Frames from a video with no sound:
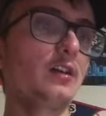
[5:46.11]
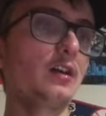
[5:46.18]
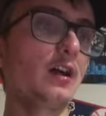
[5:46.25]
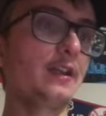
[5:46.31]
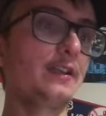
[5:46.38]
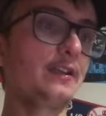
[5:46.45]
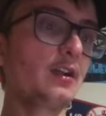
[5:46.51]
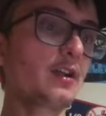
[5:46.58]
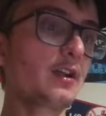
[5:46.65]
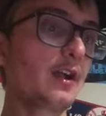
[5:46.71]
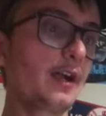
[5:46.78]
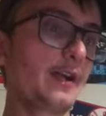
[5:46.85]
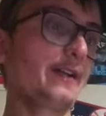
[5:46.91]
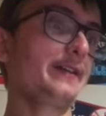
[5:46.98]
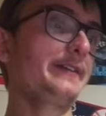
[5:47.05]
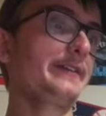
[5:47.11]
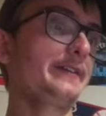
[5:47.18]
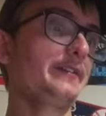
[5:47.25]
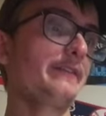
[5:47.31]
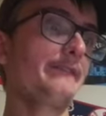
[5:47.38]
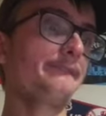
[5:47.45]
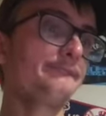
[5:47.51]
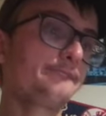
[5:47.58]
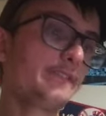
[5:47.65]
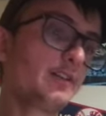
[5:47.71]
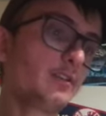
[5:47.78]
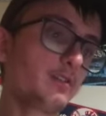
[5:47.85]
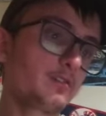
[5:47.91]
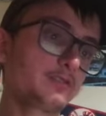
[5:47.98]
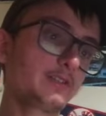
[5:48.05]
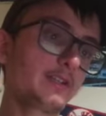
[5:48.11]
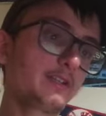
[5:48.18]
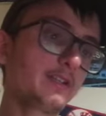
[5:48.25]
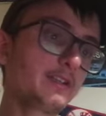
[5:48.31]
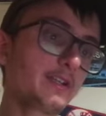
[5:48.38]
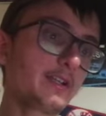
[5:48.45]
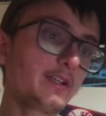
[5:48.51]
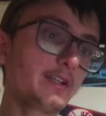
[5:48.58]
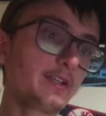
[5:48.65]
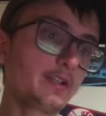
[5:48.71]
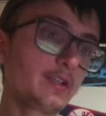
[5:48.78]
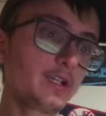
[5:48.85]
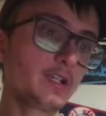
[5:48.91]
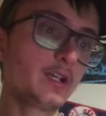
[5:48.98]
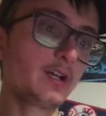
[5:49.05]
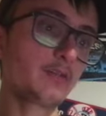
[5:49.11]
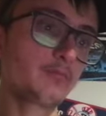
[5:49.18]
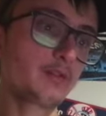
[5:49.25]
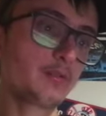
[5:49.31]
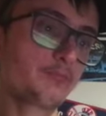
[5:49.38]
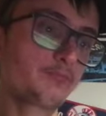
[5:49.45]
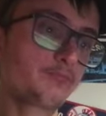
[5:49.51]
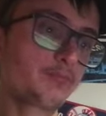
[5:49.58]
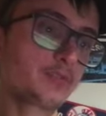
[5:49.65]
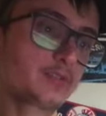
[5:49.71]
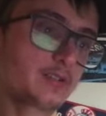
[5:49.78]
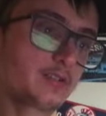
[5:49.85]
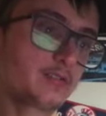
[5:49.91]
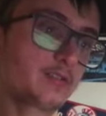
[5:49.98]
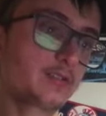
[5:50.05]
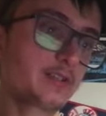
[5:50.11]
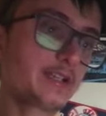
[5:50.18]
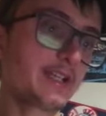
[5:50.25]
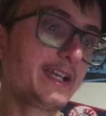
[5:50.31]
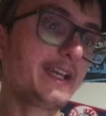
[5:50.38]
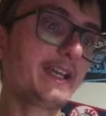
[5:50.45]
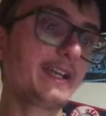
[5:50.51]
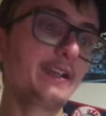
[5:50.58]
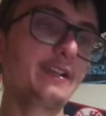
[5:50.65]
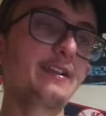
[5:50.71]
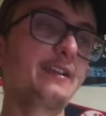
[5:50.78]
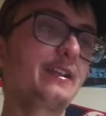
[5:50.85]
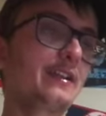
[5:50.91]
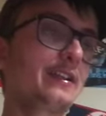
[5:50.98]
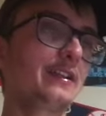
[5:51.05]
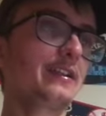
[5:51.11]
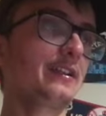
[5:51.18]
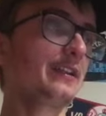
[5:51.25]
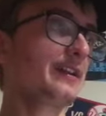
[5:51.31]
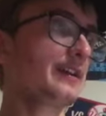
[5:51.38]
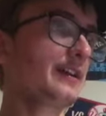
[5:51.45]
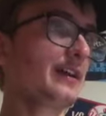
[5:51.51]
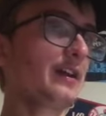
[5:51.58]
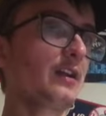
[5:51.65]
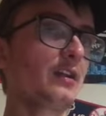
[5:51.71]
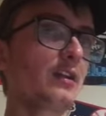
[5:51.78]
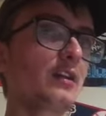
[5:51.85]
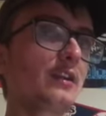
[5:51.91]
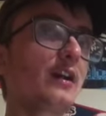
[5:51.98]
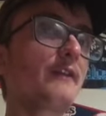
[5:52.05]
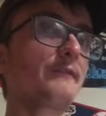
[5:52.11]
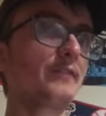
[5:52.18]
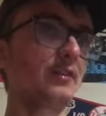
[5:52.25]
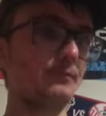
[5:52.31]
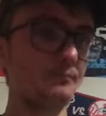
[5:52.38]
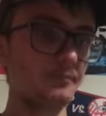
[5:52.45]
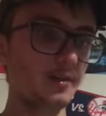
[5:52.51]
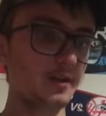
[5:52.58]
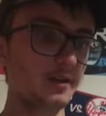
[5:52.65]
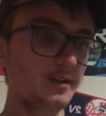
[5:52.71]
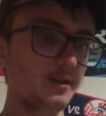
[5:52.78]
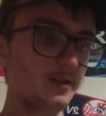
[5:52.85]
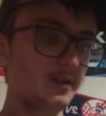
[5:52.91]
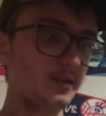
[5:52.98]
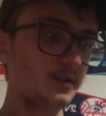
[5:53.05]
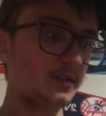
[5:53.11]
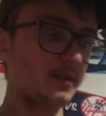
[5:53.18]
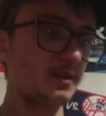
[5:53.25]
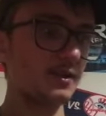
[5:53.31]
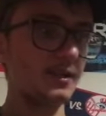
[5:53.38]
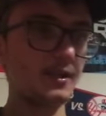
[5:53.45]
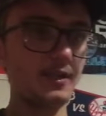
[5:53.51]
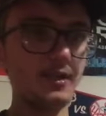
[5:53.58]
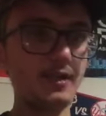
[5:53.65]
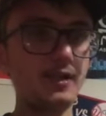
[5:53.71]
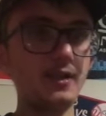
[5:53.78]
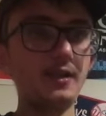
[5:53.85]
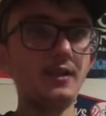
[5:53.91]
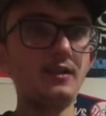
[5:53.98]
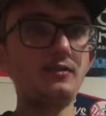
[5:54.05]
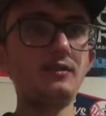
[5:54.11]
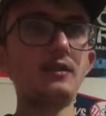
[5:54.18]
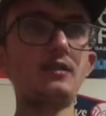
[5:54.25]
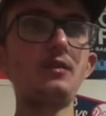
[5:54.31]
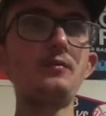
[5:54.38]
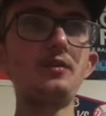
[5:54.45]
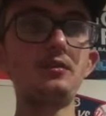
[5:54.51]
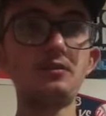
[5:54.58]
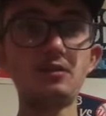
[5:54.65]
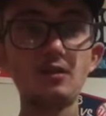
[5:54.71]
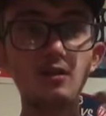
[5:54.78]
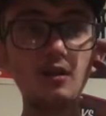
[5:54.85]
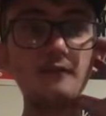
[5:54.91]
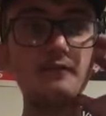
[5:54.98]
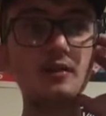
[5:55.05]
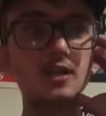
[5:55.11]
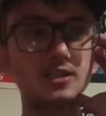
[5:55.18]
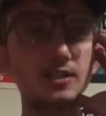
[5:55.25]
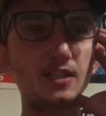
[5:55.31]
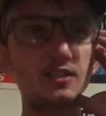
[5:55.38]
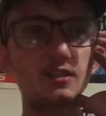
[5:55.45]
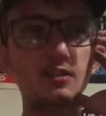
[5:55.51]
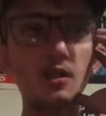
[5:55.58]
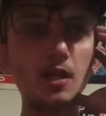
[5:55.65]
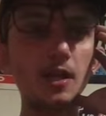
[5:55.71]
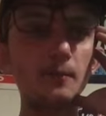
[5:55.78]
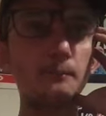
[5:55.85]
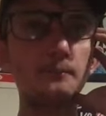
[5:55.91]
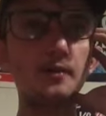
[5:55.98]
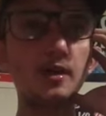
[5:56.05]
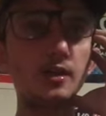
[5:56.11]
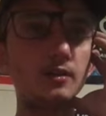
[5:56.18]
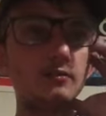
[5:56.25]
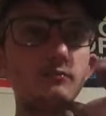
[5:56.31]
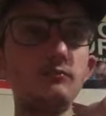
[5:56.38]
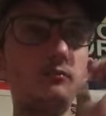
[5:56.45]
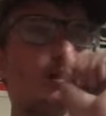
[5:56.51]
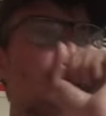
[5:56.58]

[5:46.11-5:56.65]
a young guy, both, another young person ahead, and a good outfit, but that could be good for us down the line, but by